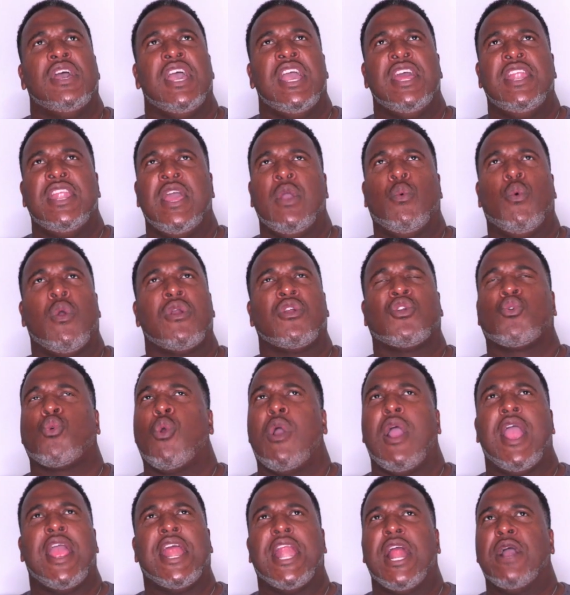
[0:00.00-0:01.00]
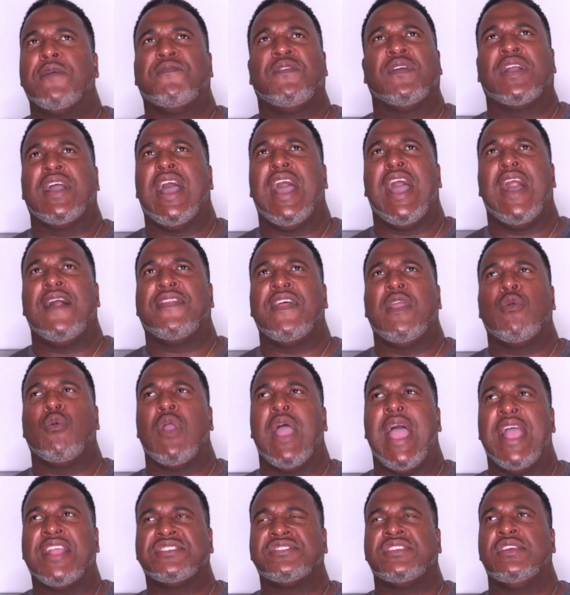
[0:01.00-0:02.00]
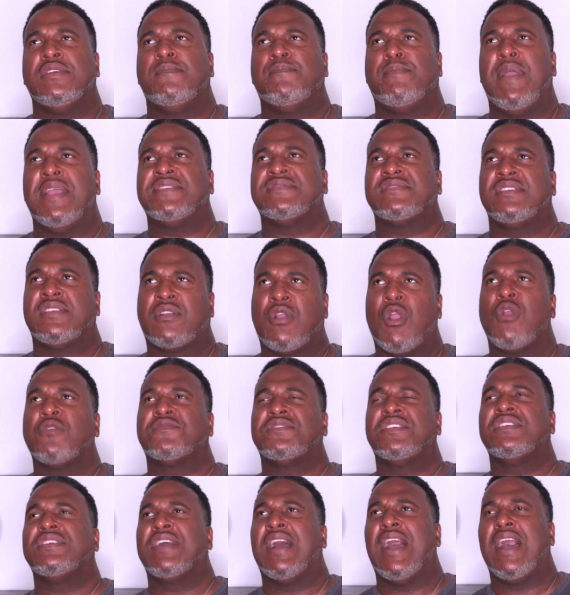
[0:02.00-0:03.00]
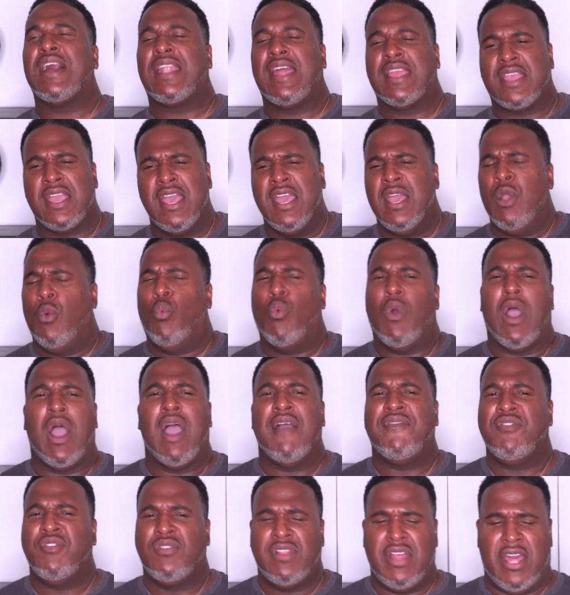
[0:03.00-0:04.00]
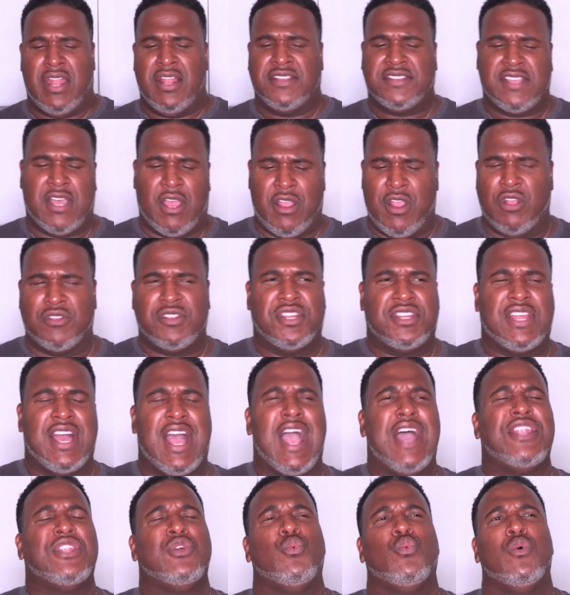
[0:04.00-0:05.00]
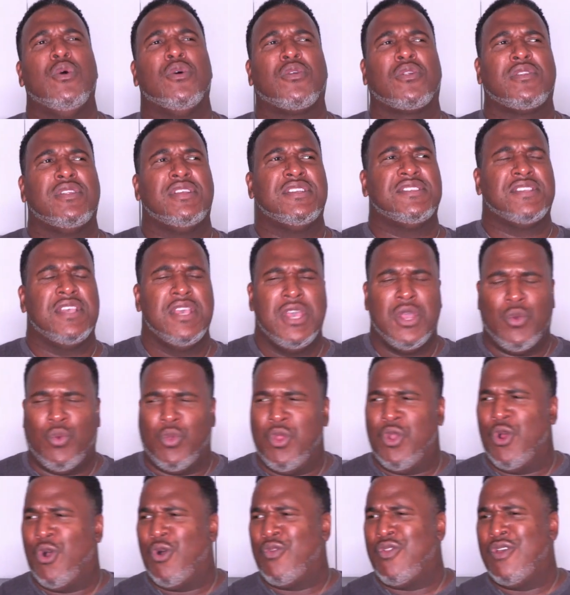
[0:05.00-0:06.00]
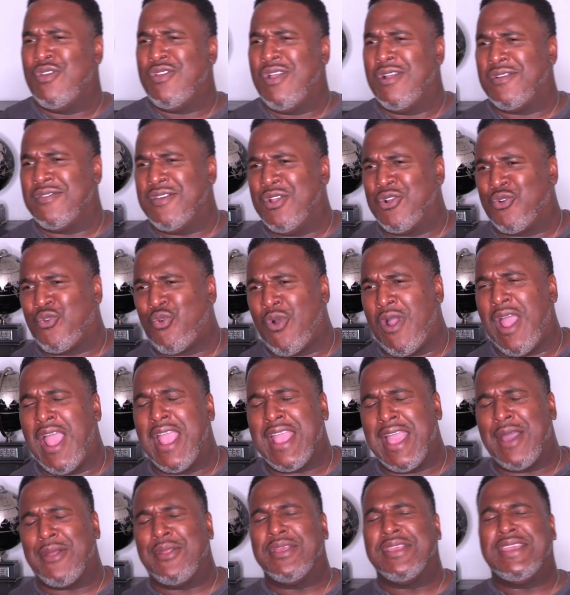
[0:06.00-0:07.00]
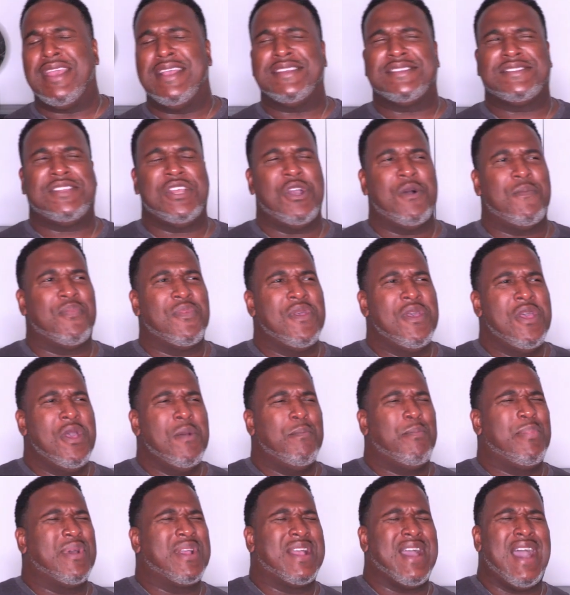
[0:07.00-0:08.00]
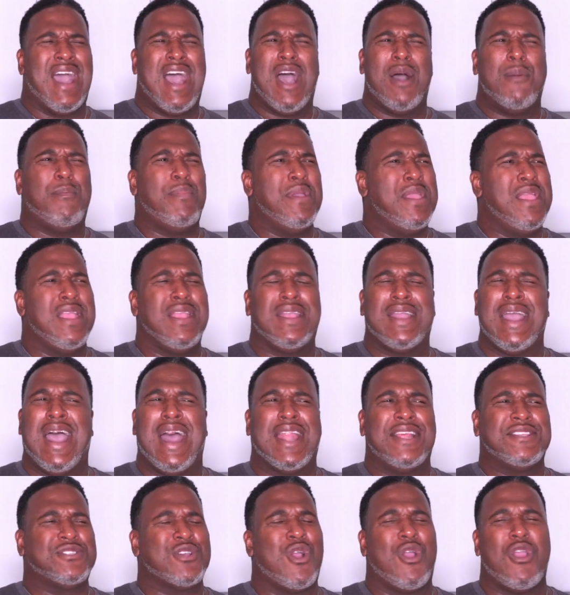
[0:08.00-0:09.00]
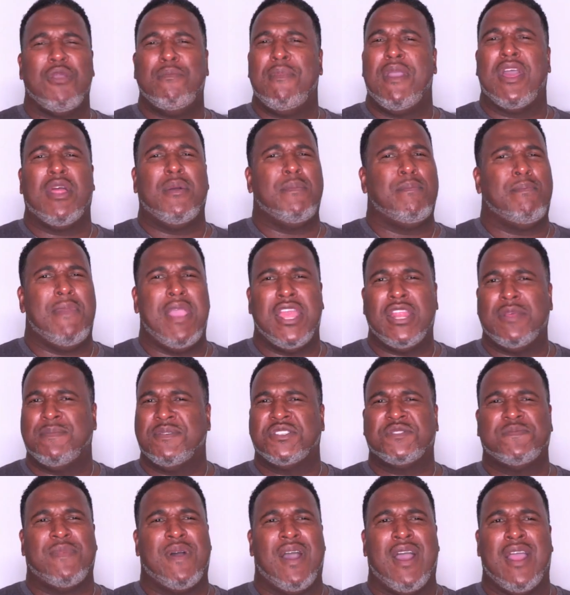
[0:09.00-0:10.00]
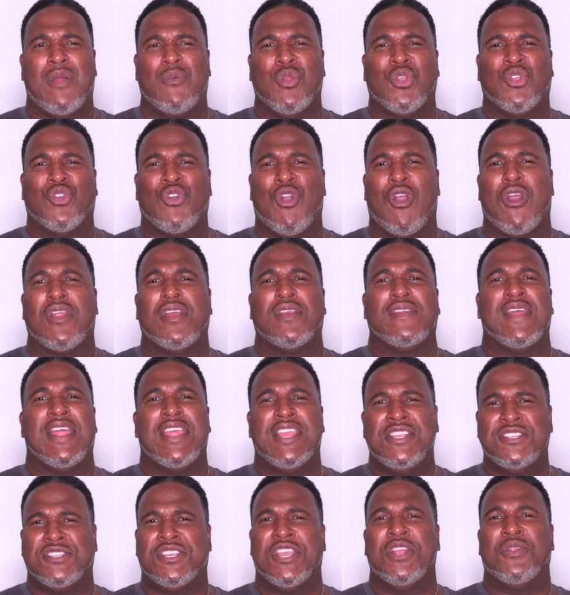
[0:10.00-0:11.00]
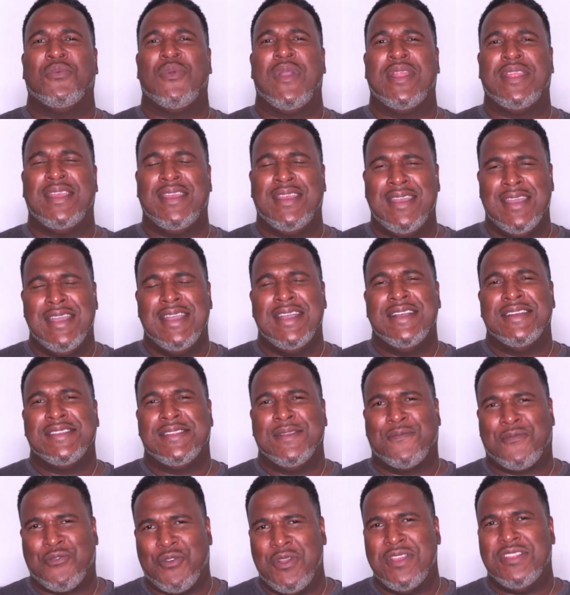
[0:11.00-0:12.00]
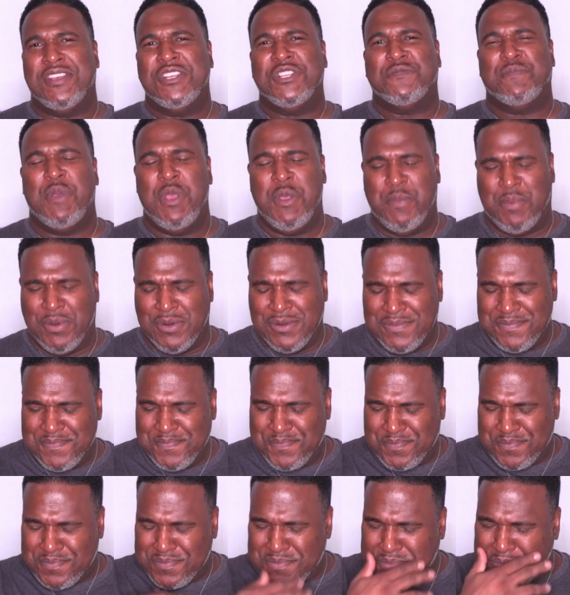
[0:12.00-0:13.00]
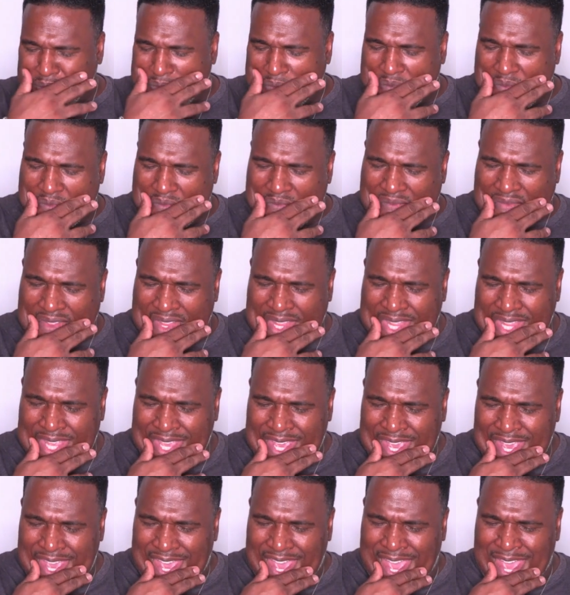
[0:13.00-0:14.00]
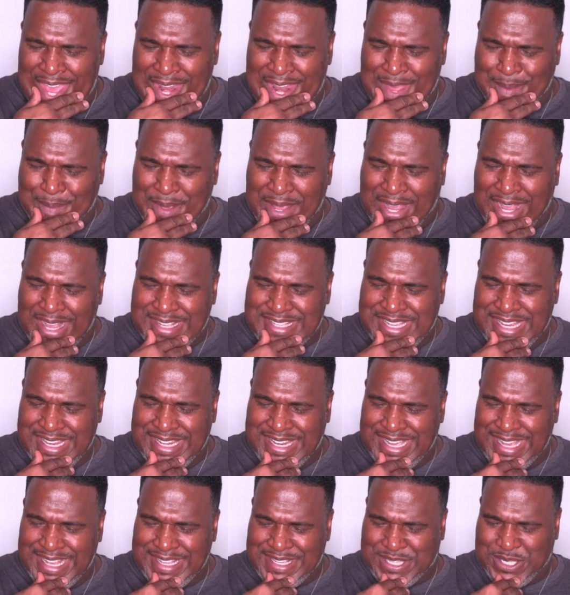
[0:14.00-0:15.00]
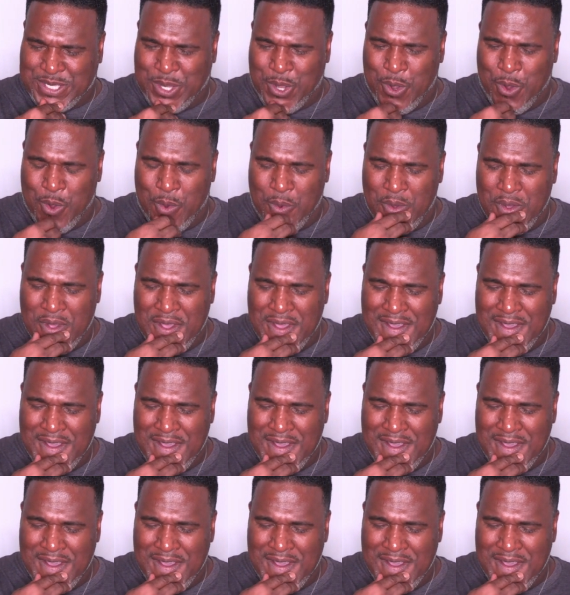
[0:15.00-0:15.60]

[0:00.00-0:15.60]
And they weren't crying out for God. They were actually basically cursing God. Like, why have you let us out here to die in the wilderness? You know, they're, they're crying out against him. But God, being God, has already made up his mind regarding that he's getting ready to free these people. And because he does so,